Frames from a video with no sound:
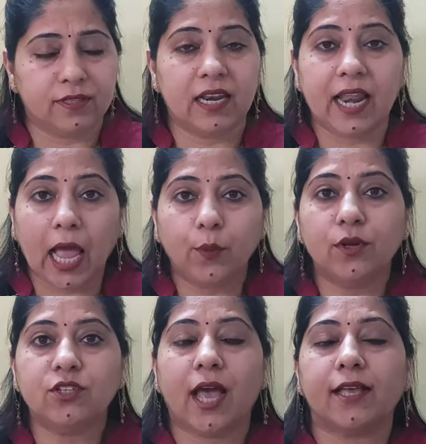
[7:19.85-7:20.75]
The
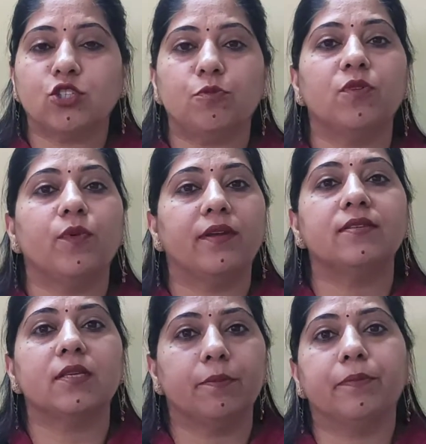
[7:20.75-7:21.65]
language has to be very
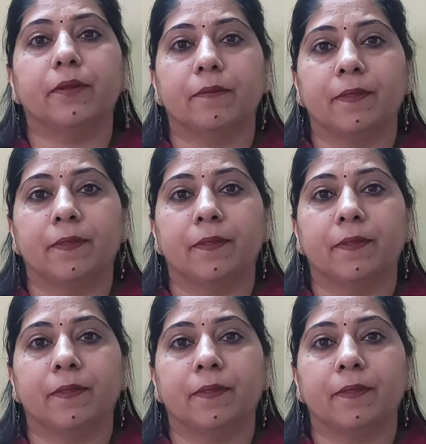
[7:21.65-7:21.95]
simple.